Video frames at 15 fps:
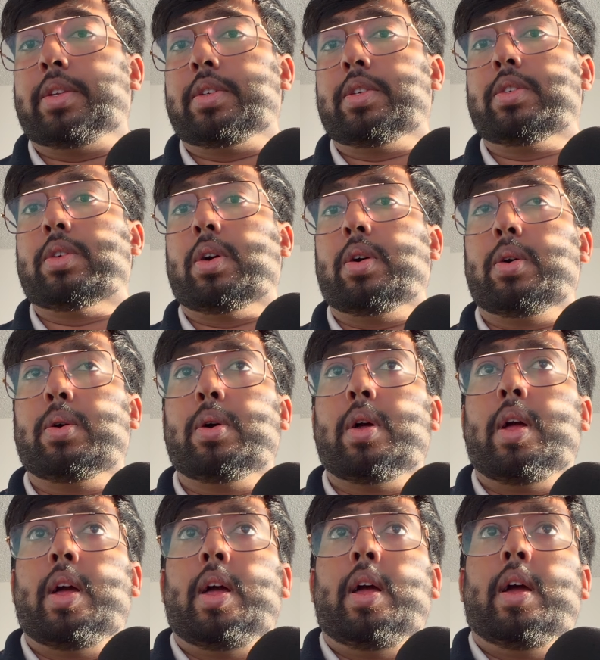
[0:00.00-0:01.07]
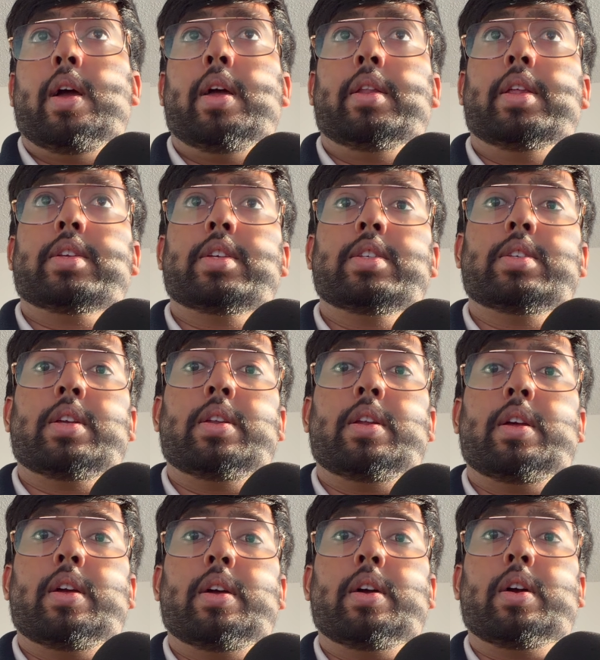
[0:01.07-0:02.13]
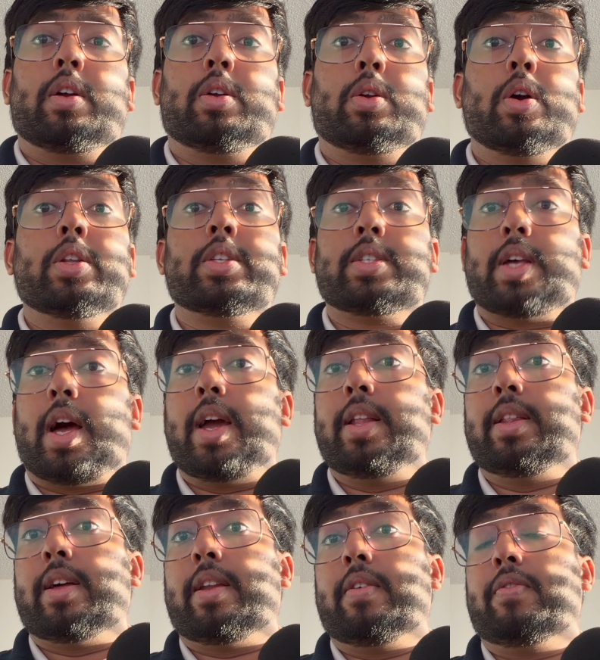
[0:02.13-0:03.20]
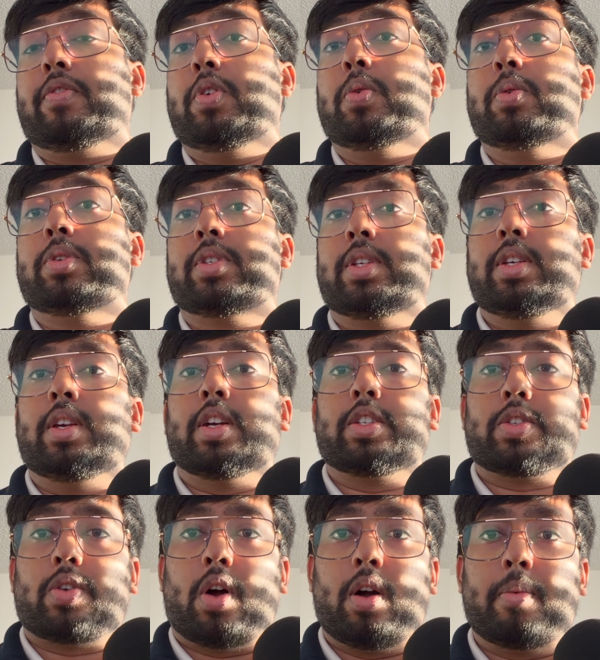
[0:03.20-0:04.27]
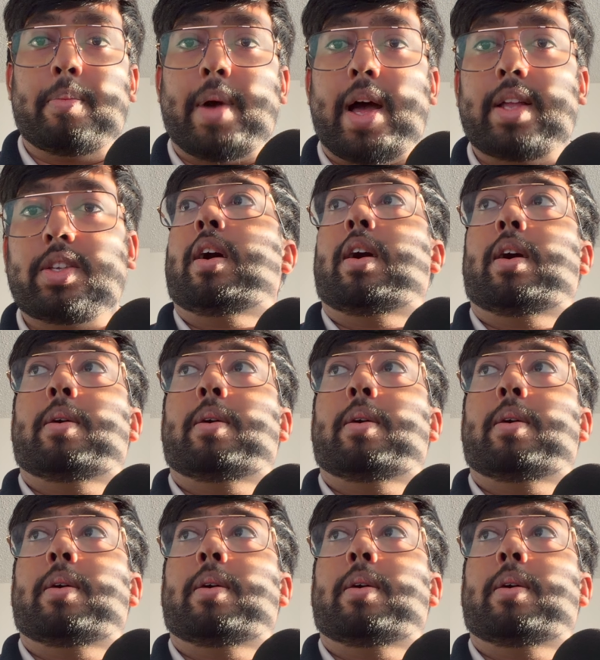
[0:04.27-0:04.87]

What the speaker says: So this is a good sign that if you see a strong match,